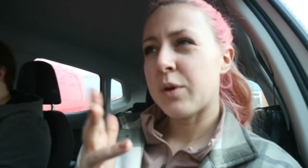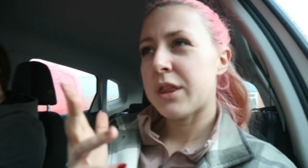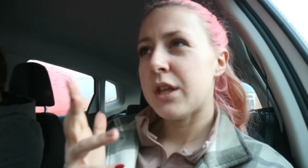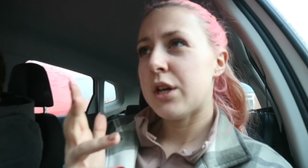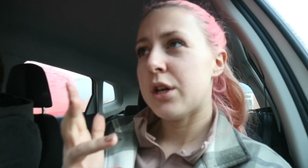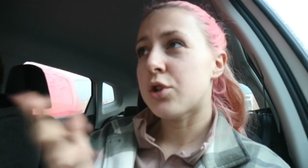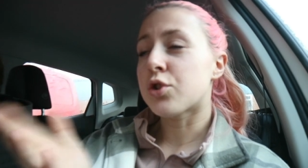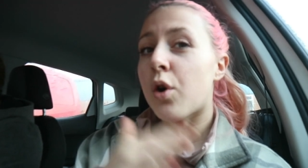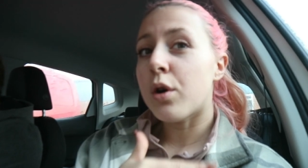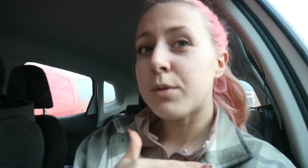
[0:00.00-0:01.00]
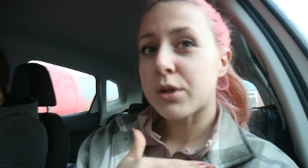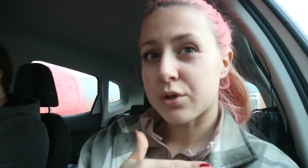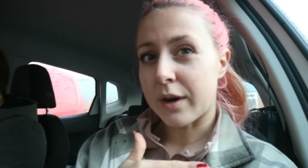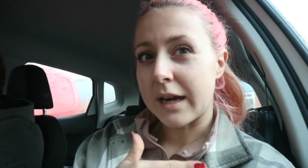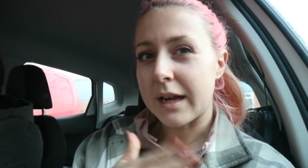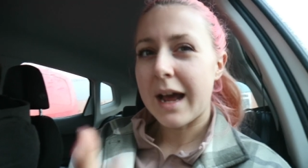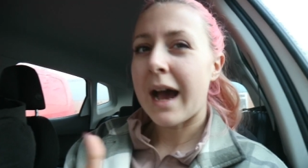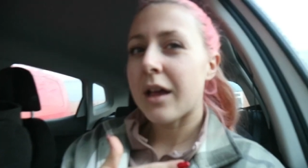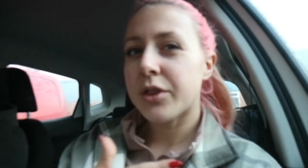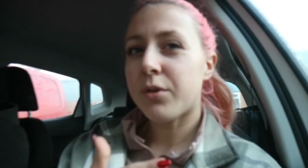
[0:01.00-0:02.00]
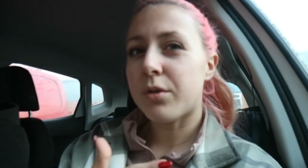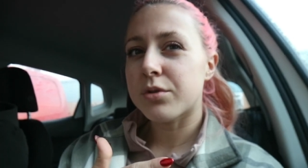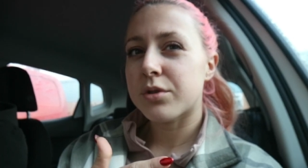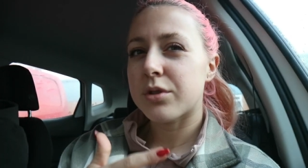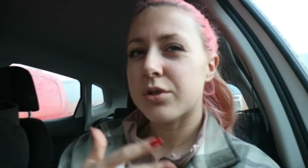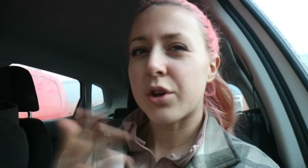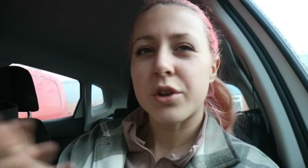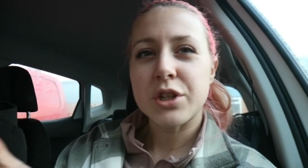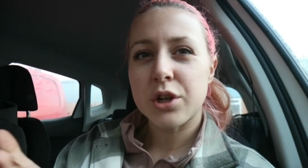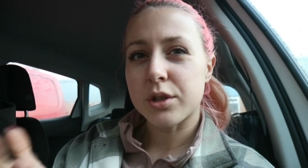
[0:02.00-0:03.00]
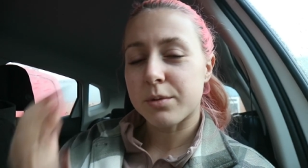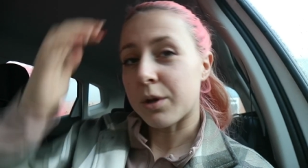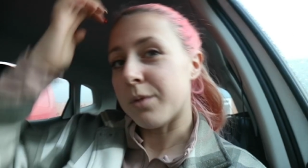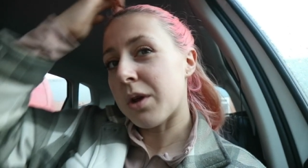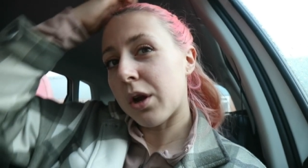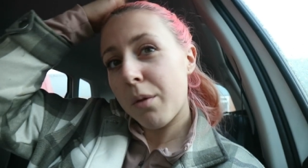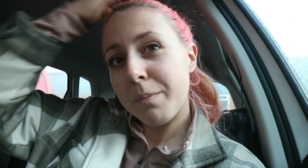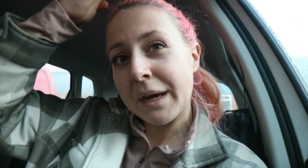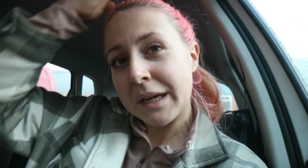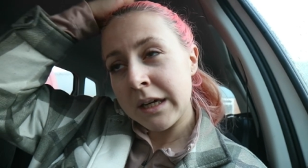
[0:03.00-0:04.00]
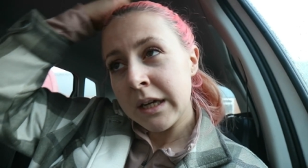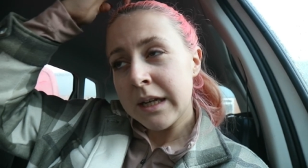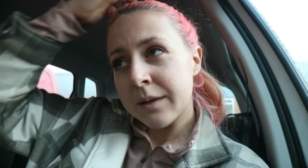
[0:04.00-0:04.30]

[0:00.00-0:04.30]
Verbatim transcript: with the normal training, I thought the other dogs were going to be a lot better.